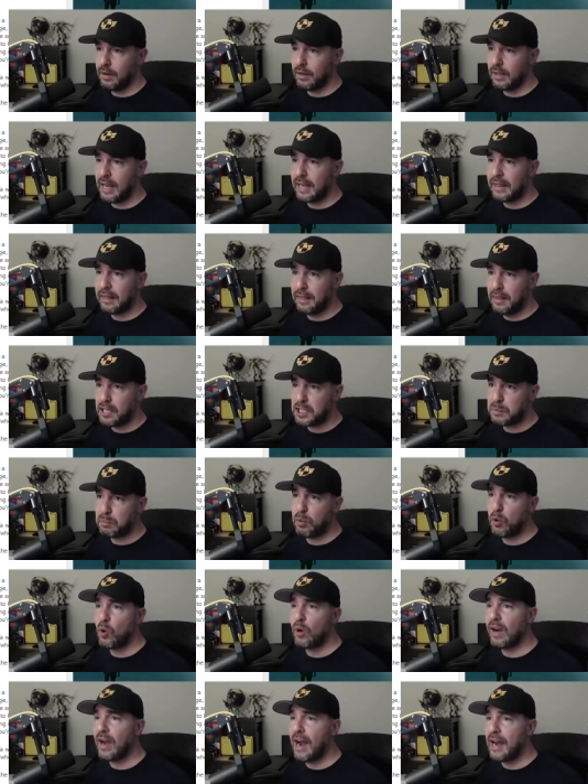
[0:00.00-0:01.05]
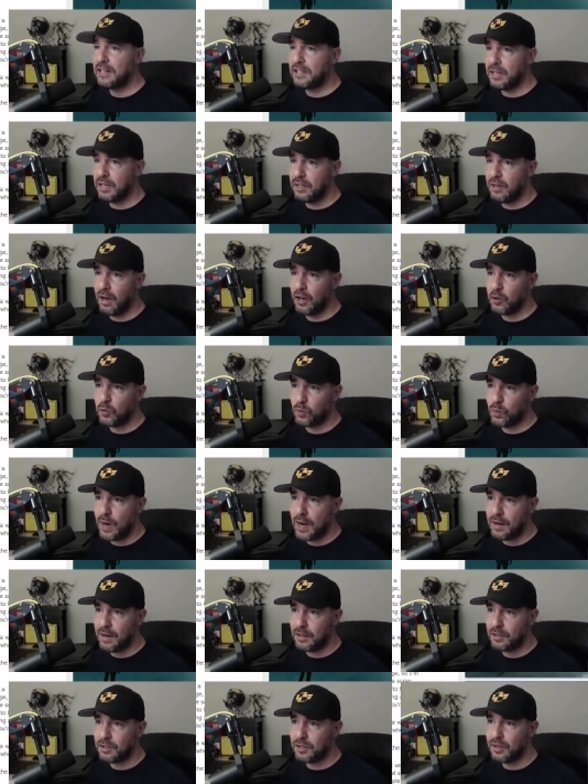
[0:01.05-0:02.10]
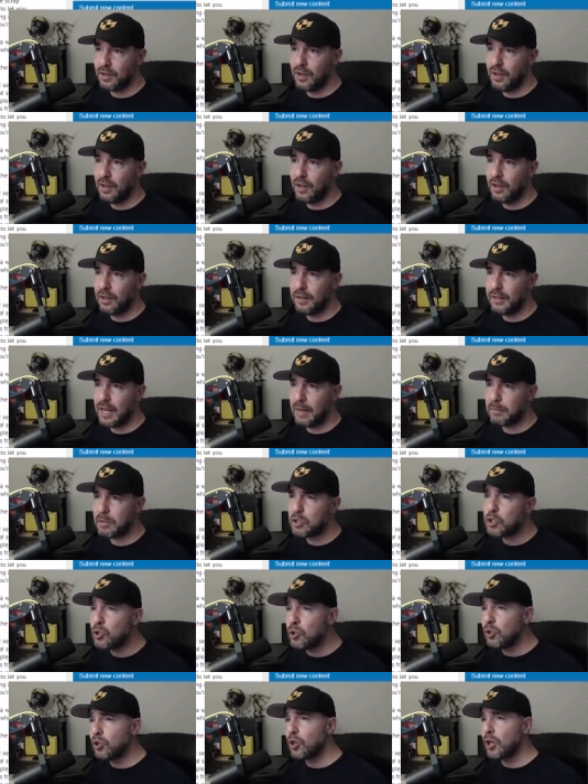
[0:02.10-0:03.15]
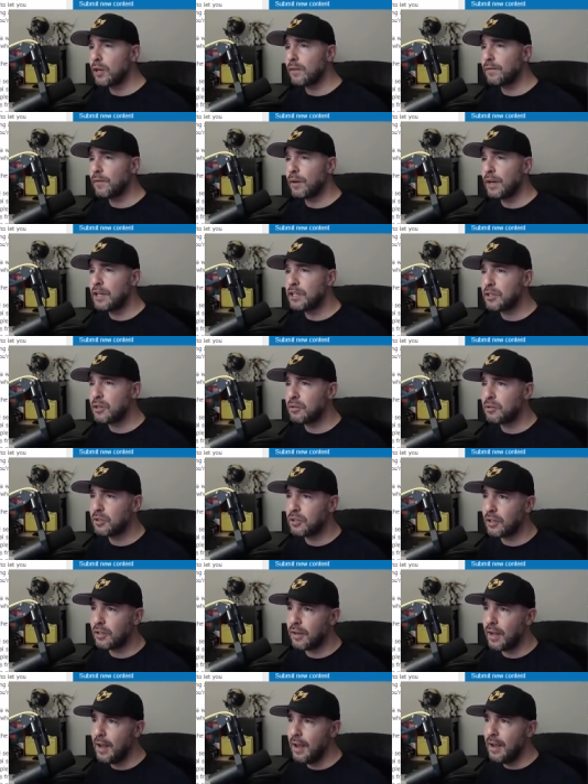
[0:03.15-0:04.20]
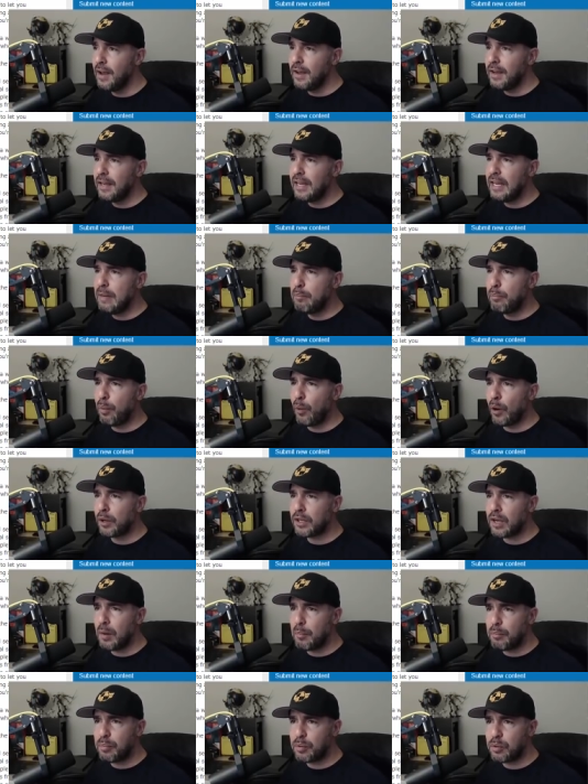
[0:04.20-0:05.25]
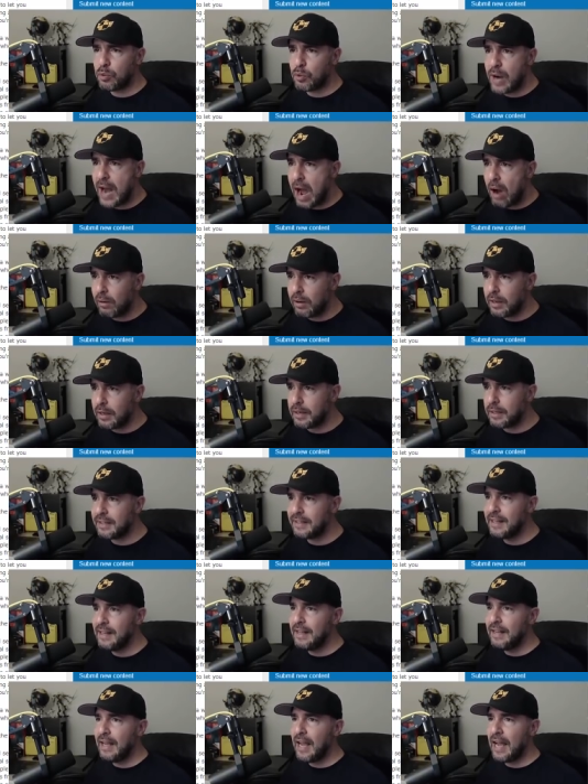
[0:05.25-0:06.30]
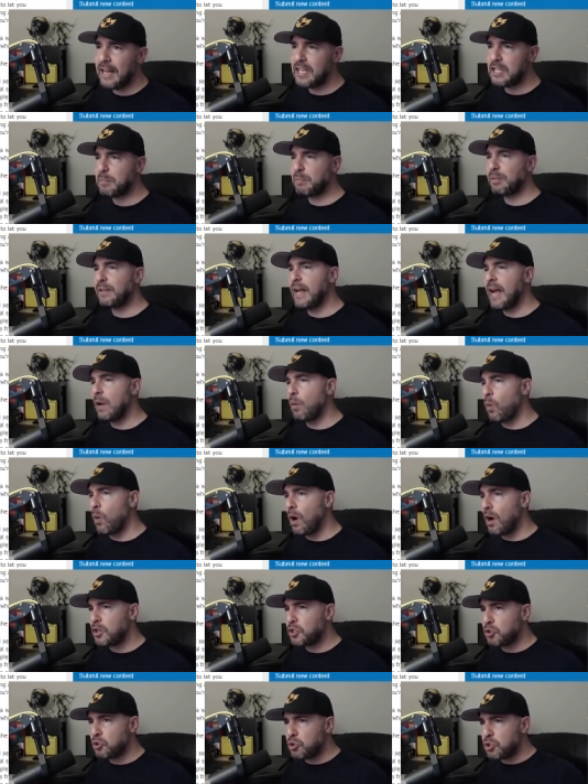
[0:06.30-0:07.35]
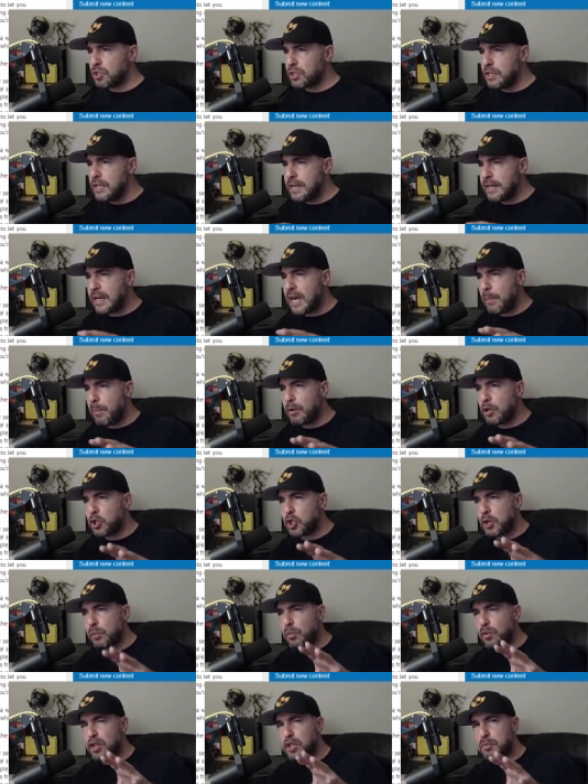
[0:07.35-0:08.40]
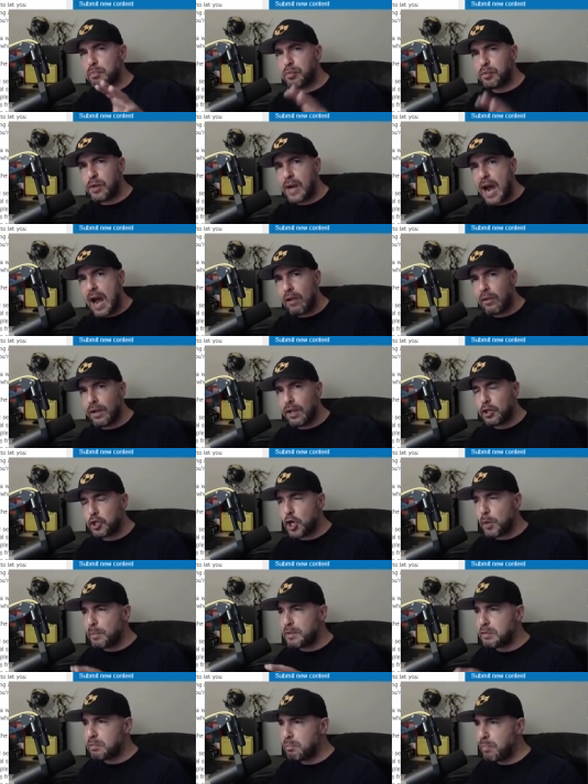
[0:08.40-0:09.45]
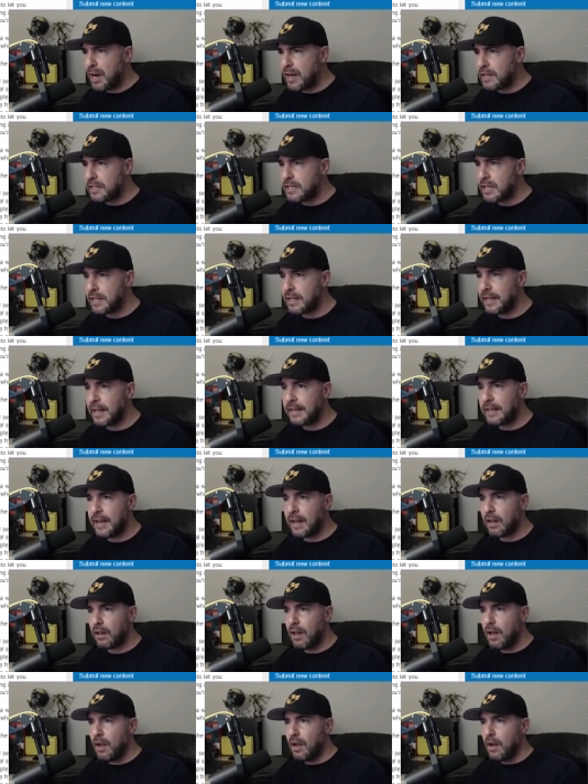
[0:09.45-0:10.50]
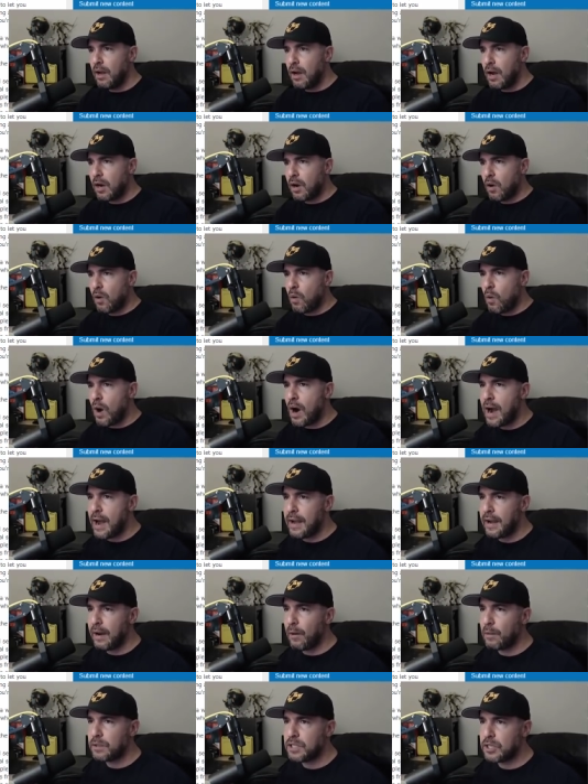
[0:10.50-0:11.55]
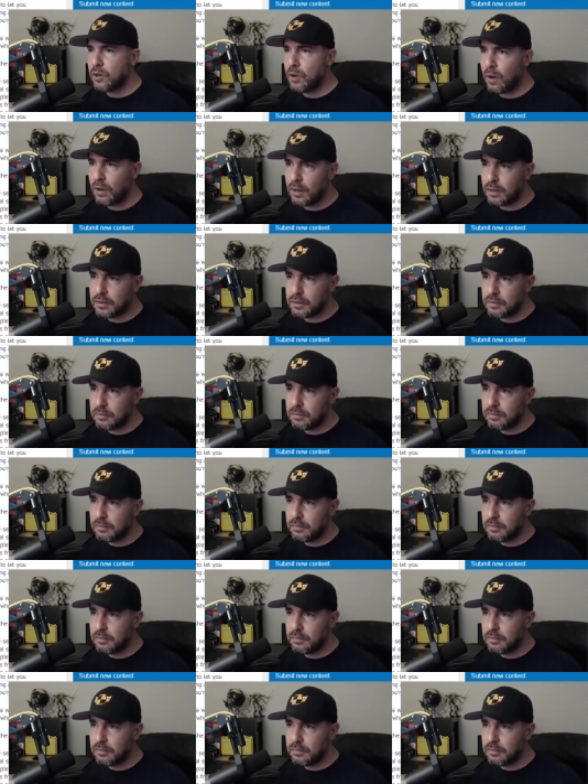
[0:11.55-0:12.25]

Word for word: like this poor guy did on Reddit named Too Good for His Own Good. He bought a prowler, and his plan was to sneak up on a ship with his prowler and drop his buddies in, and then they'll acquire, what does he call it?